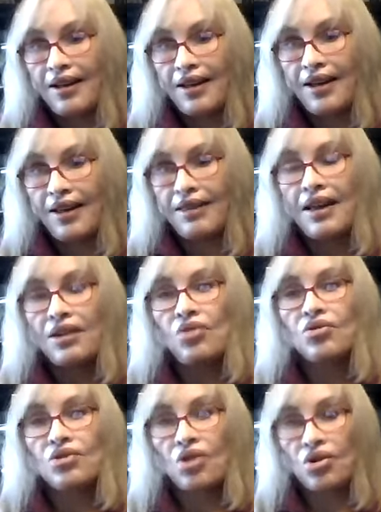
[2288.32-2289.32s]
And right. Then you
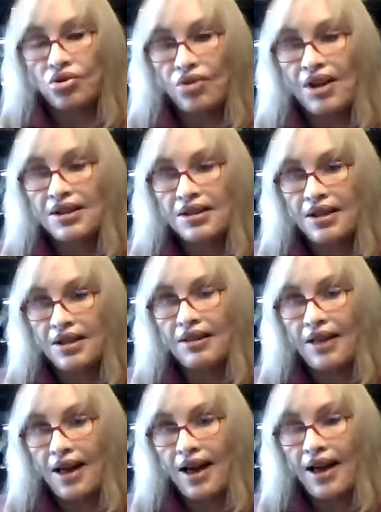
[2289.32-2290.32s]
start trusting
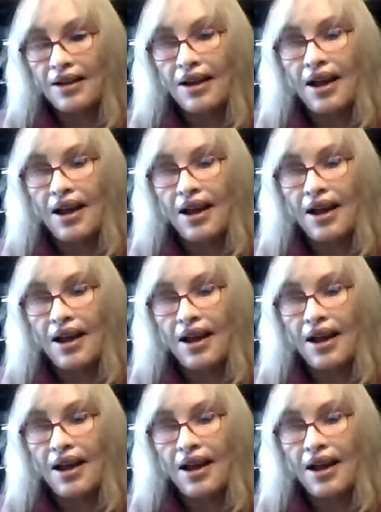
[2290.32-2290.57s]
that.